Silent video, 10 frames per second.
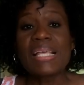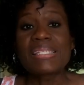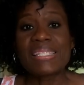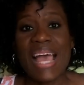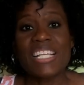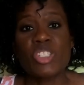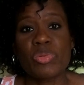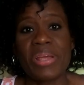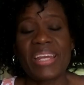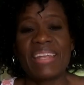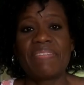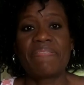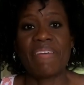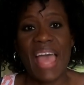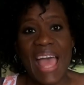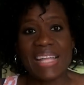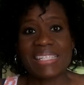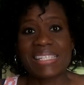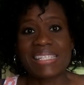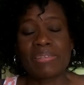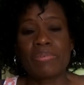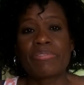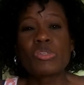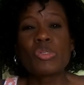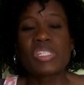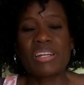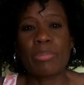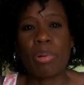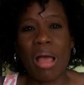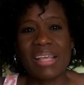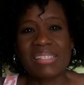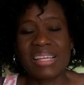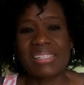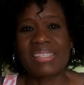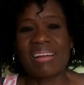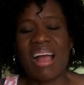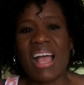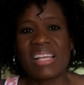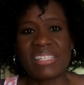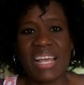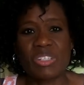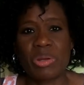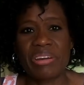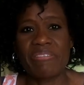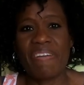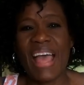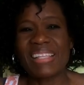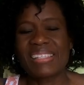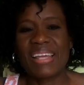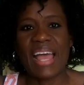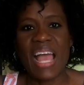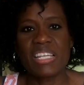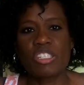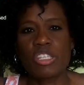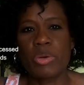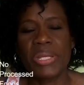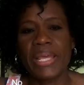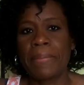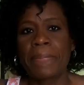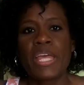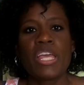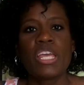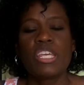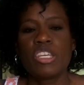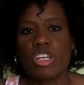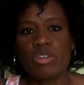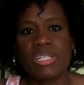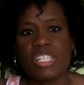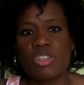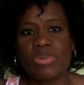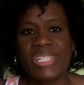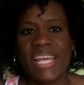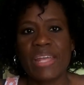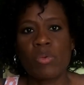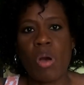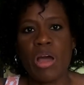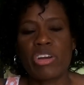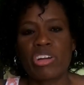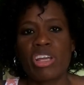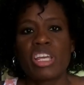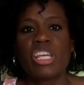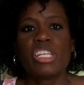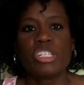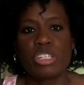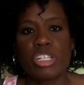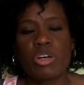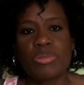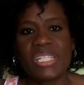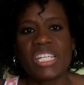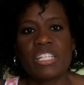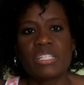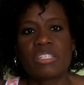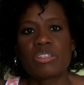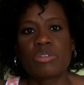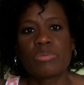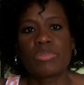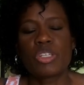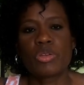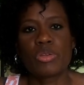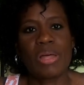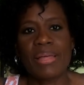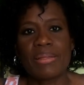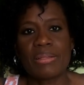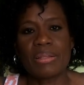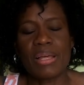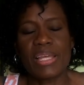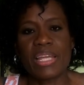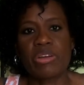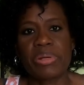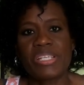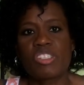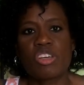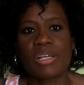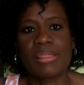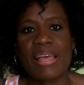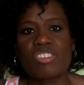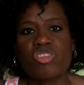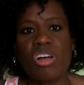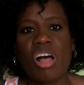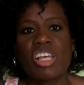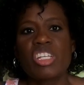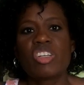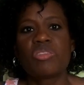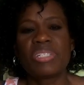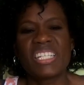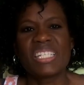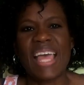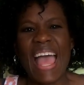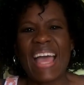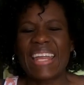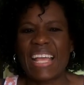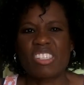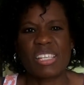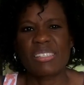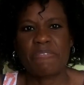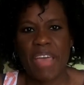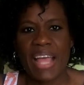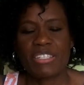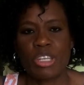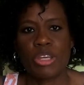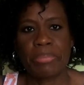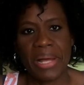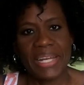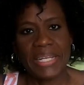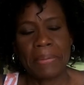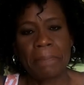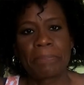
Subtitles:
Saturated fats, foods that are processed, they're high in saturated fats, they're high in sodium. You don't need to retain water. You don't need to increase your cholesterol. You don't need to add excess fat to your body.